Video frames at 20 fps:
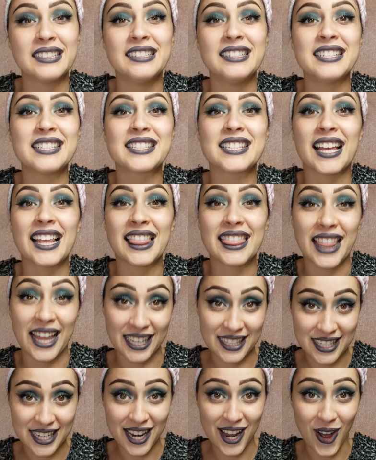
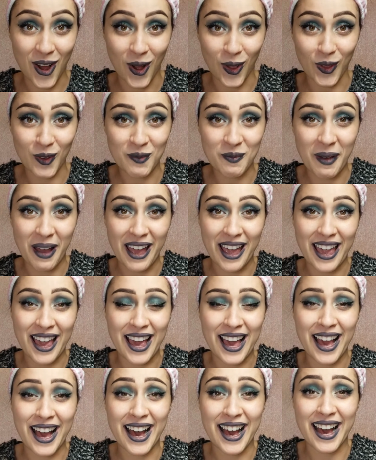selecting all of
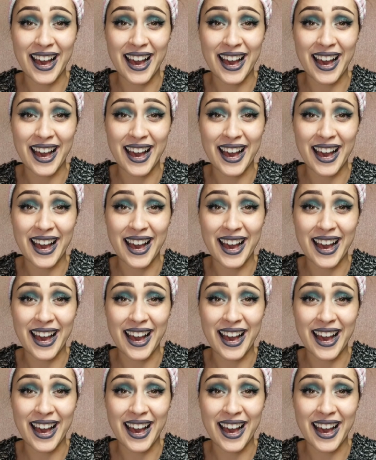my